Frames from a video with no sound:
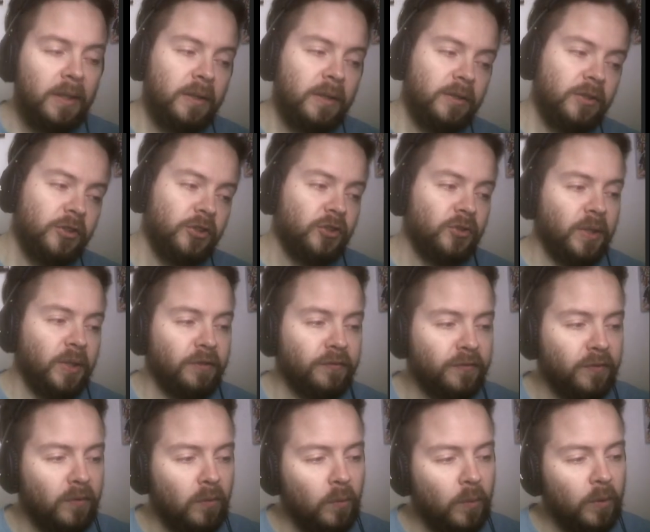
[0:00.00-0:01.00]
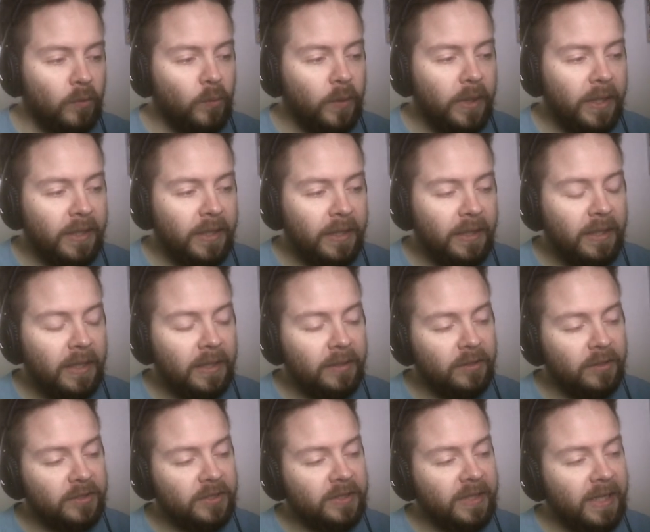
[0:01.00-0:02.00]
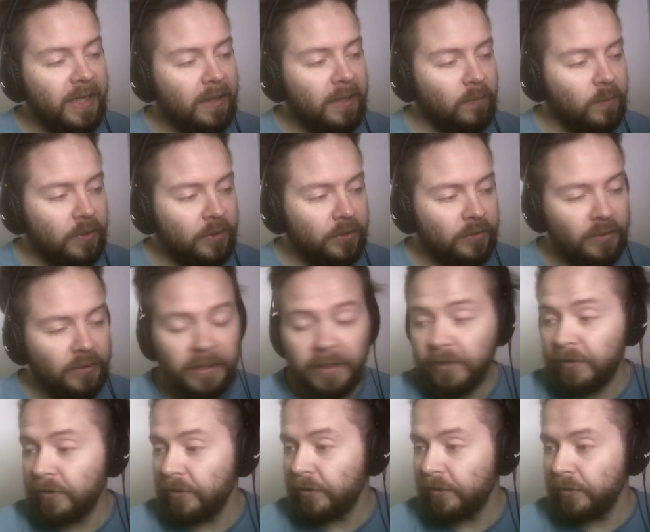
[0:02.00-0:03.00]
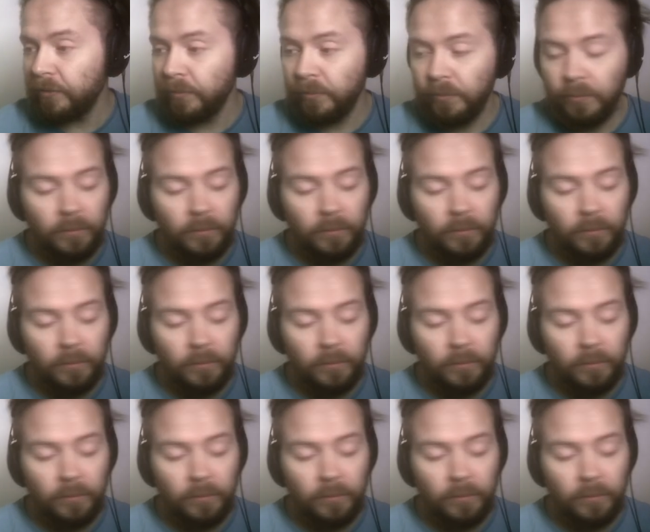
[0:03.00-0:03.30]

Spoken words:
straightforward way and understand what you need to do,